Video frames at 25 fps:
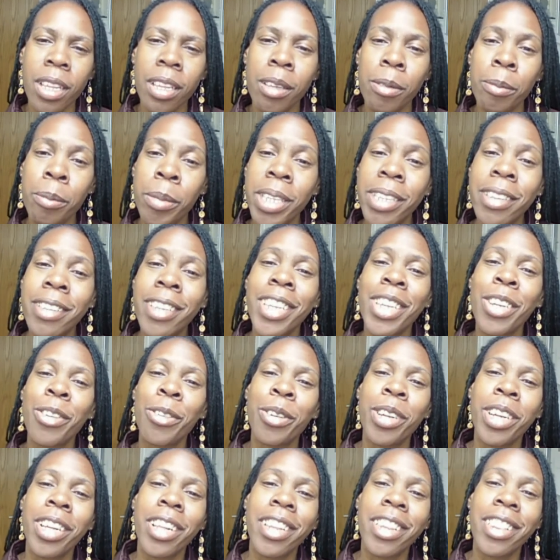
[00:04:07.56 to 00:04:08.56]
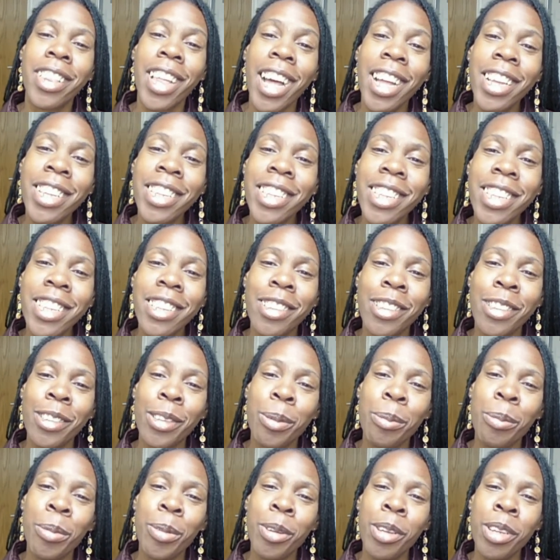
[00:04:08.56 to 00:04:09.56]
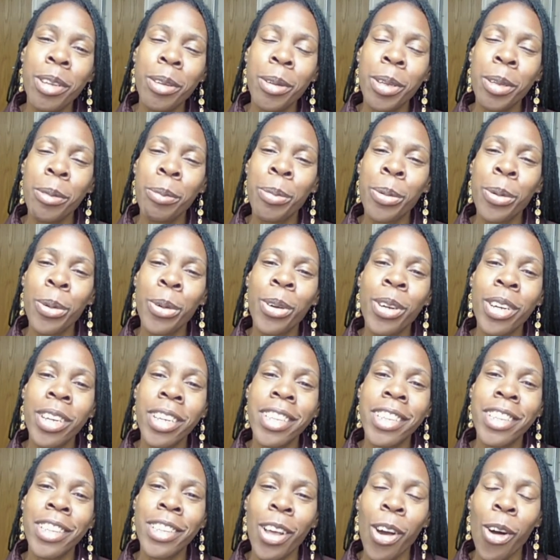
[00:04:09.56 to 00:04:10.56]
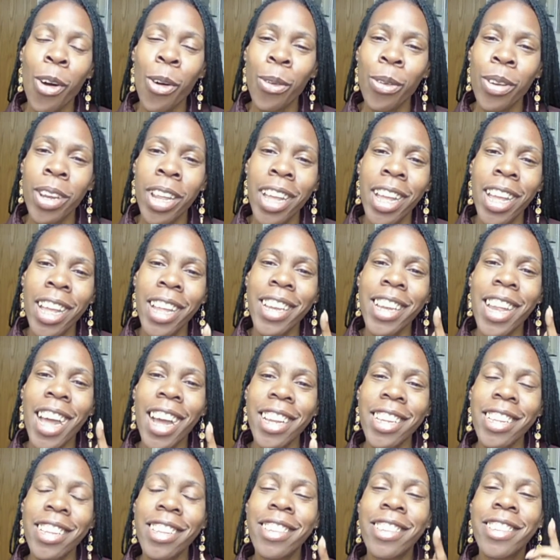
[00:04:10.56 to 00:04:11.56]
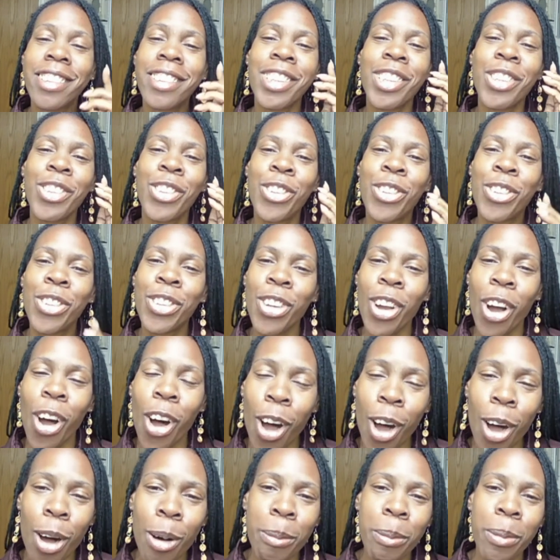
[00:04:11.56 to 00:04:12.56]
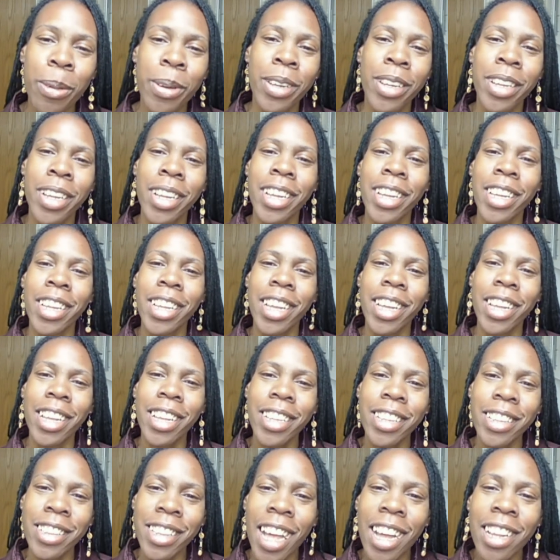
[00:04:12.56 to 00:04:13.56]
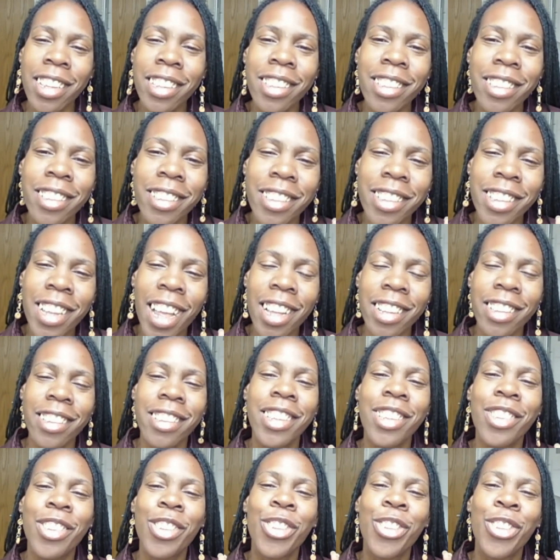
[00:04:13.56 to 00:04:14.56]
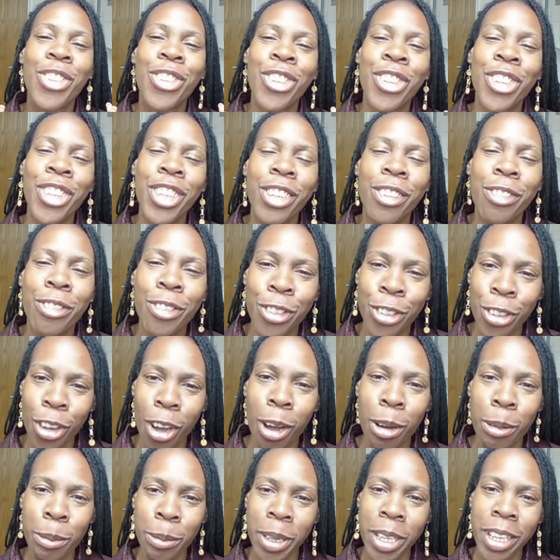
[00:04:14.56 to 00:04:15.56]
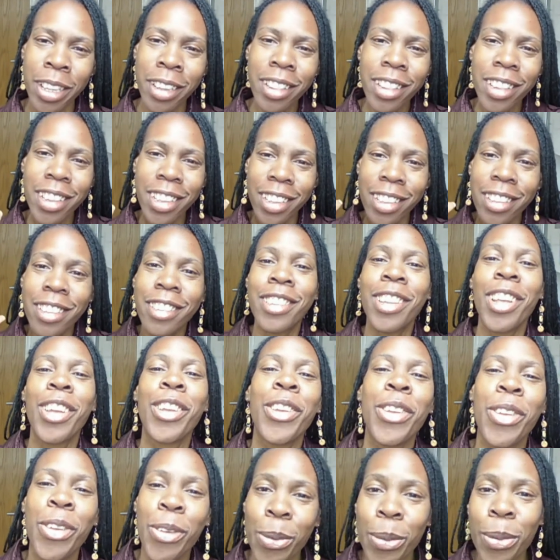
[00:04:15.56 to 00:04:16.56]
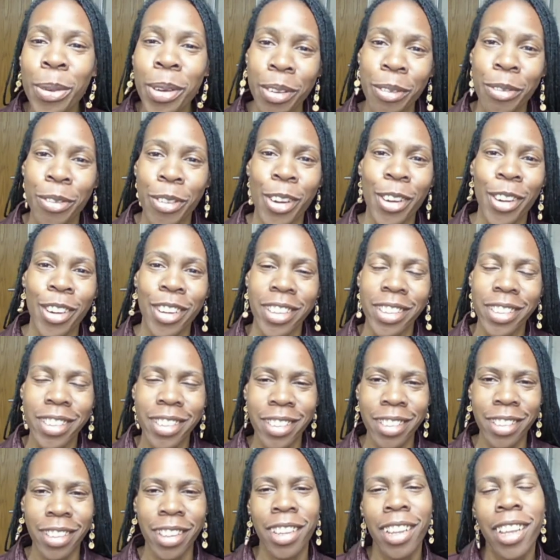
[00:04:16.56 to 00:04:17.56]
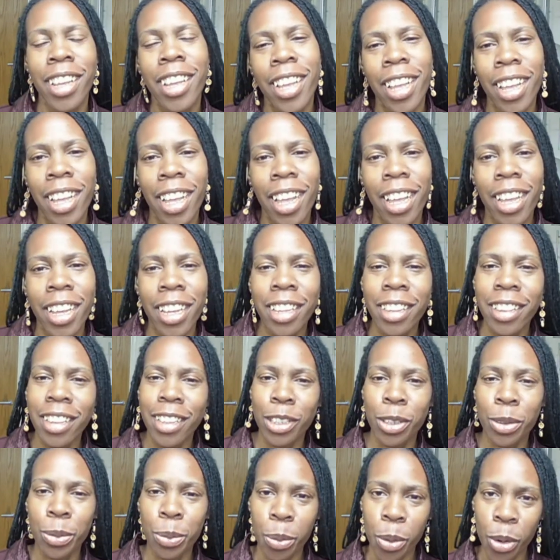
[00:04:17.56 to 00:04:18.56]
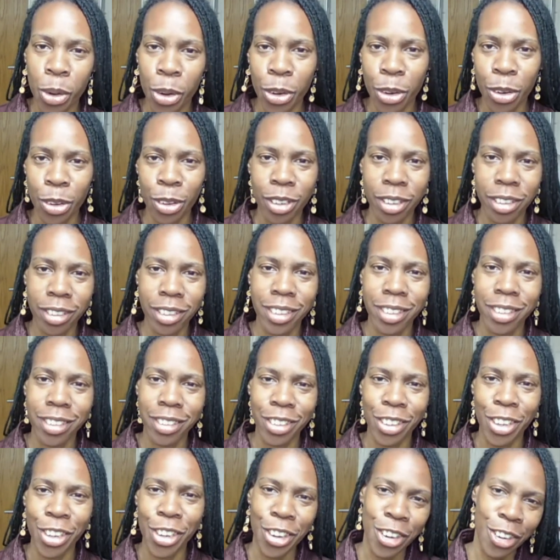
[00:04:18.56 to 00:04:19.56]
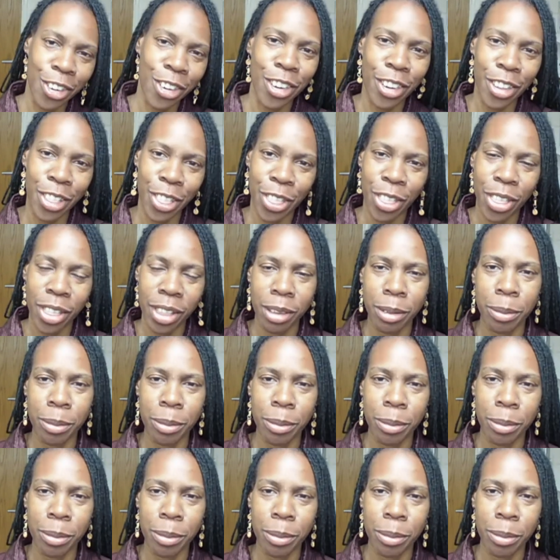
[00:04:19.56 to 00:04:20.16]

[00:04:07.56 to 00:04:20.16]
material that needs to be broken down. That is the job. That's its chief job in this universe, in this world, in earth.